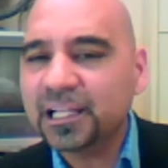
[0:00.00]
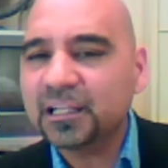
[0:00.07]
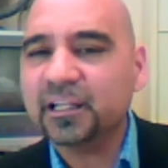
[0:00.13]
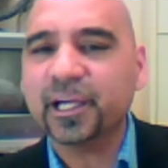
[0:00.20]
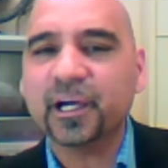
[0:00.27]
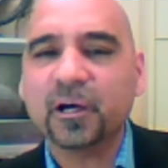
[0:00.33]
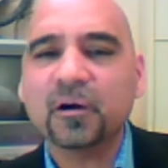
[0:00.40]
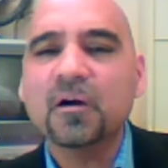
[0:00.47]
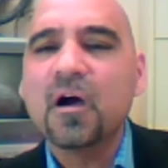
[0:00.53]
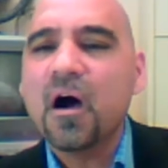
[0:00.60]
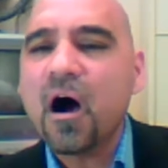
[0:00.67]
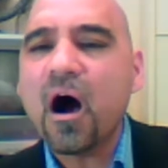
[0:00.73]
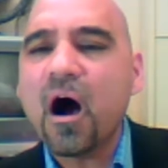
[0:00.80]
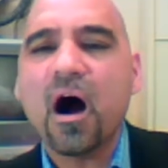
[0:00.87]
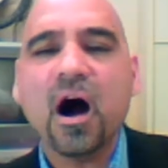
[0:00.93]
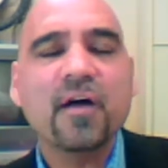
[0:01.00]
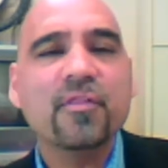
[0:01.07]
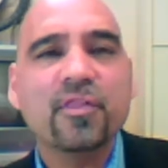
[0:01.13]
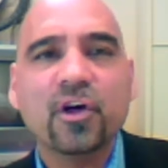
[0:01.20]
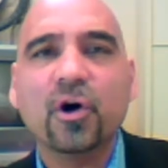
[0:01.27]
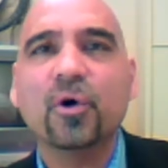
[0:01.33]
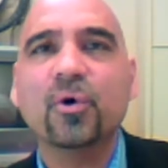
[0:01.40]
You know, being very
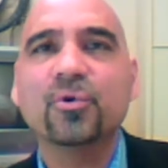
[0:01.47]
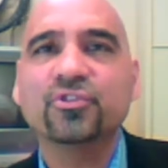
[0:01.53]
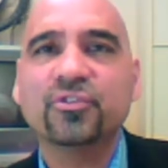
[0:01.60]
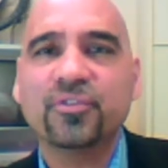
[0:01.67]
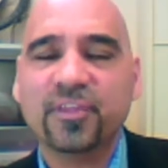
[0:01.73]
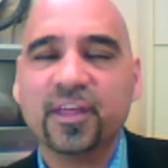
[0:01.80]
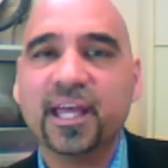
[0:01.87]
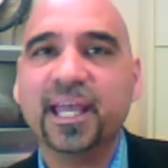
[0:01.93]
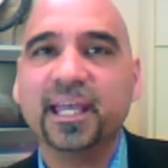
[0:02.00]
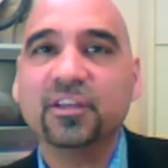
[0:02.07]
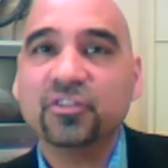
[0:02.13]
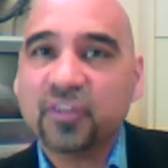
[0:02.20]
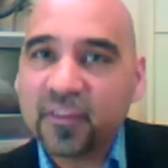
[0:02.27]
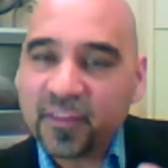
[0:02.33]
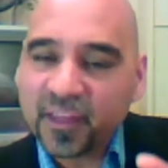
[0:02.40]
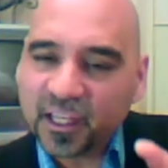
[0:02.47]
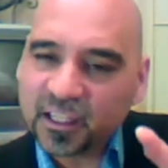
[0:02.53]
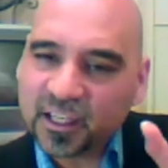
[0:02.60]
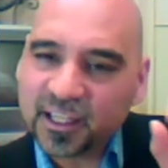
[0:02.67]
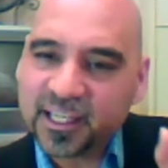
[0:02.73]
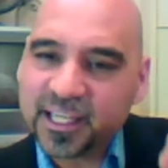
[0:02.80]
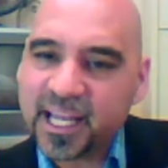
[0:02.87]
clear on
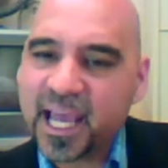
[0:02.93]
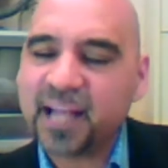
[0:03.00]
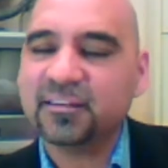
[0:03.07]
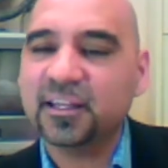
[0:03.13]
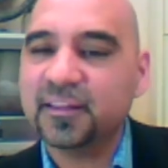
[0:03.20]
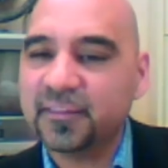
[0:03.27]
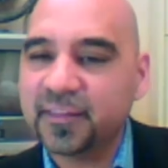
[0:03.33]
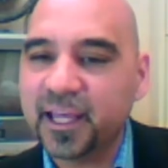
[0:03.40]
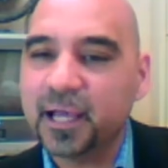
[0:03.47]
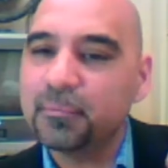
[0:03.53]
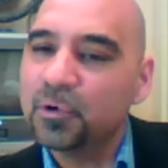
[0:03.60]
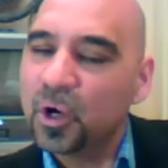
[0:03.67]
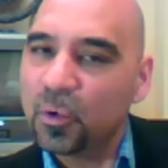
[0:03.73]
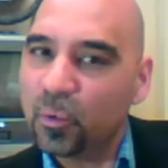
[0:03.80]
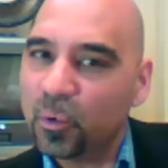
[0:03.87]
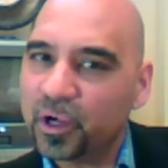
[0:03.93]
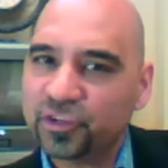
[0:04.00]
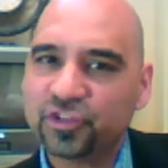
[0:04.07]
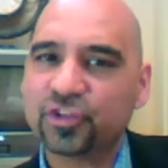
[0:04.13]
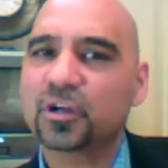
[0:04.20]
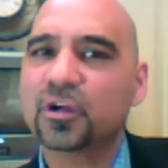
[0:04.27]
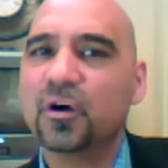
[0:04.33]
those things and then
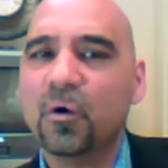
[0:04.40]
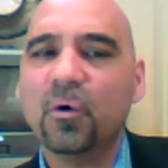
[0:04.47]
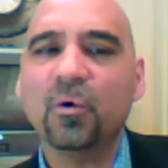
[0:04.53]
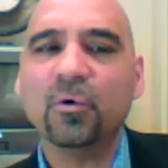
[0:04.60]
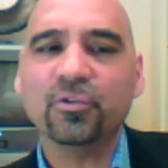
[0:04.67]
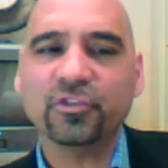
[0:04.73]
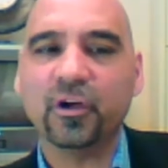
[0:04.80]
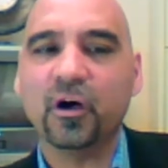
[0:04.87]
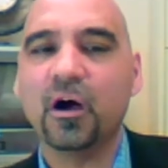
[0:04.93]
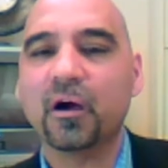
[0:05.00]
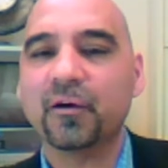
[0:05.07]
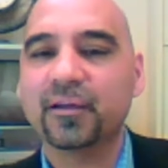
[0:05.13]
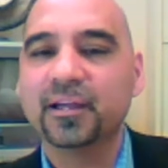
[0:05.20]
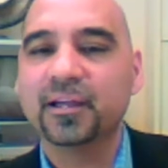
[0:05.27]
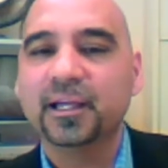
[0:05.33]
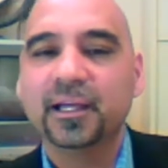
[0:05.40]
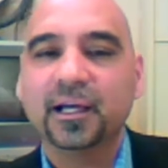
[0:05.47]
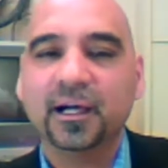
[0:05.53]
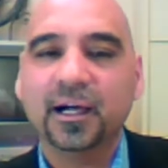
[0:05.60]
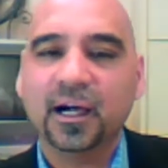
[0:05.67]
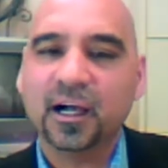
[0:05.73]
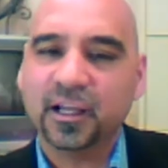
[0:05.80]
connecting them, what your
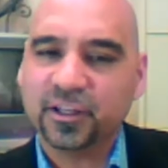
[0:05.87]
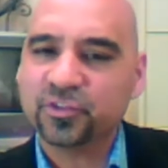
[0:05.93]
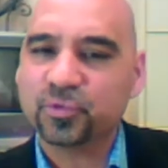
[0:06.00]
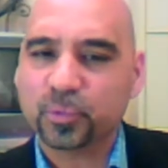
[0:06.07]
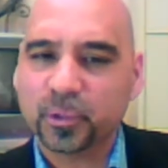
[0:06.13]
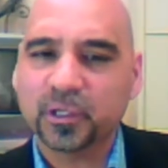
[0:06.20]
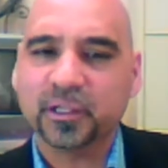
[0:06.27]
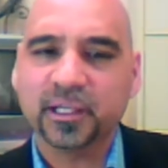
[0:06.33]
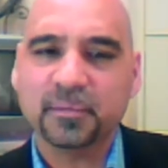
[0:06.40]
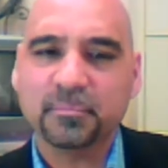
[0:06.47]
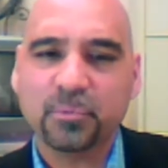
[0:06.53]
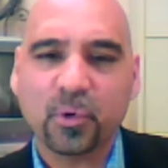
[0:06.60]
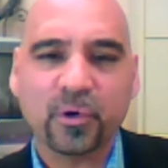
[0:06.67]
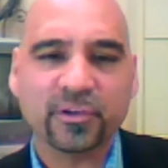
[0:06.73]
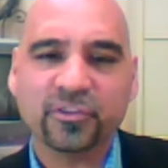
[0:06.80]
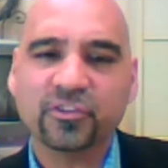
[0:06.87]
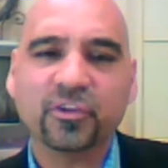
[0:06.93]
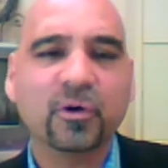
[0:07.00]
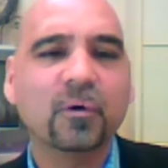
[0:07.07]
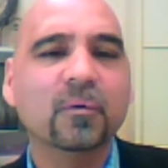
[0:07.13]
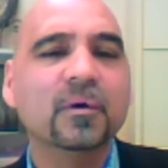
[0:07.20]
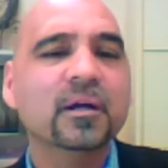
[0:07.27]
goals are, uh,
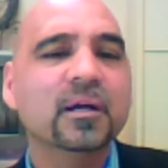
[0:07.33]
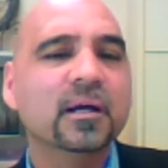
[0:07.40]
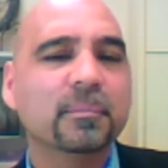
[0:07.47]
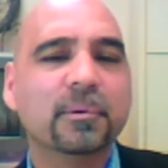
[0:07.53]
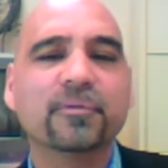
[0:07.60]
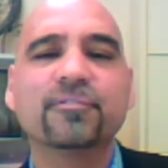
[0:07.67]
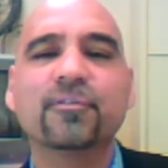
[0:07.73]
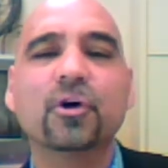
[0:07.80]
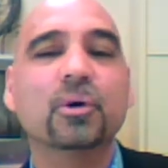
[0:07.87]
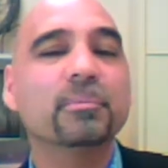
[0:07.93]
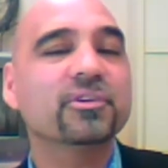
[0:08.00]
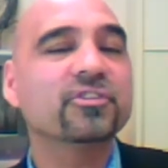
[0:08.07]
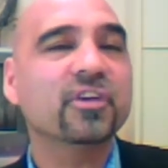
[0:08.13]
is really important.